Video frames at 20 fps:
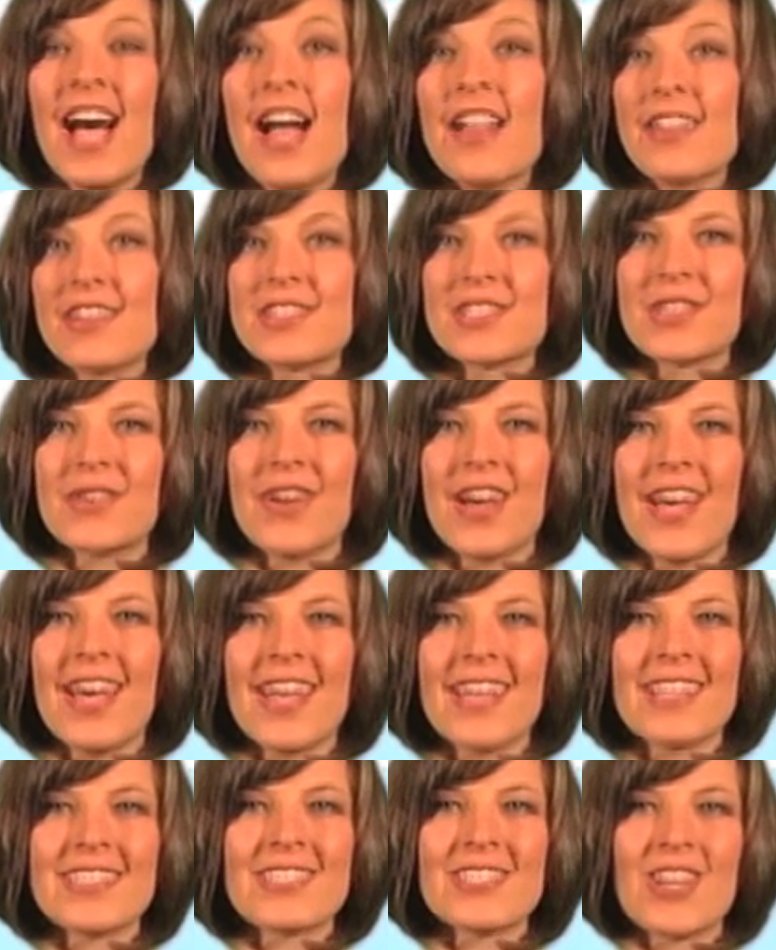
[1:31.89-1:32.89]
Let's go ahead
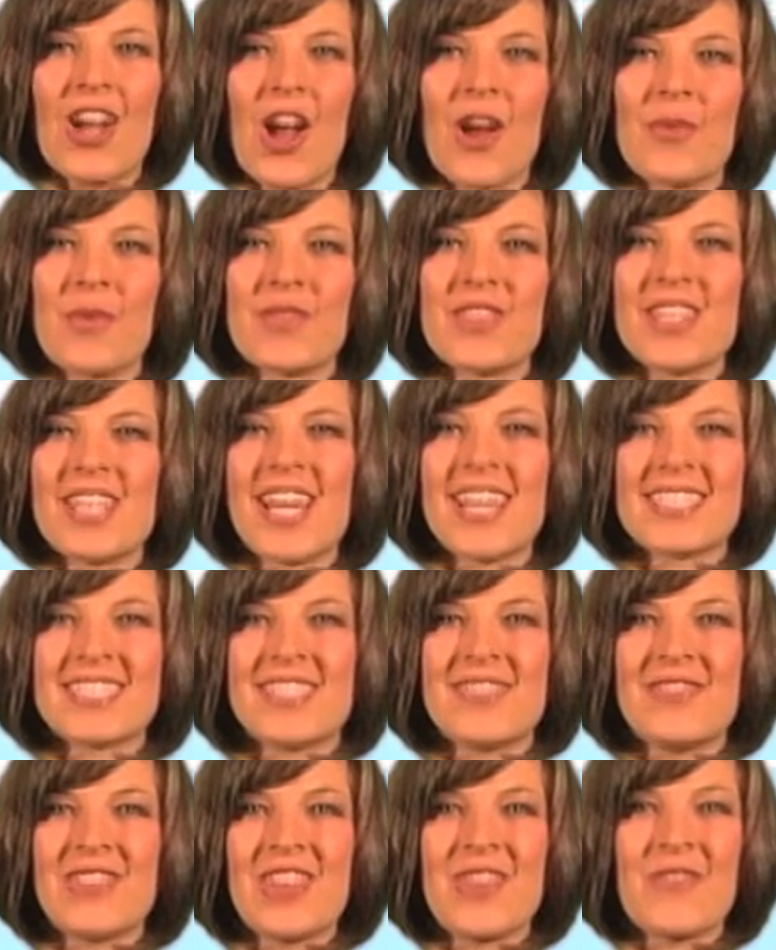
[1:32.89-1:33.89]
and start with an
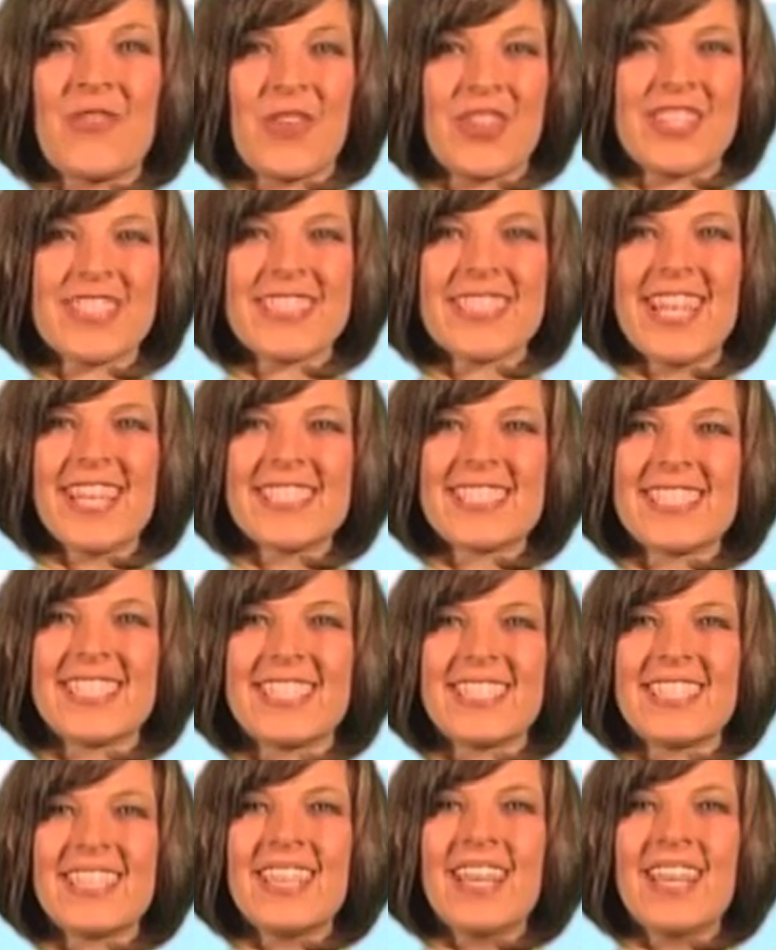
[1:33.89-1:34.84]
activity for this lesson.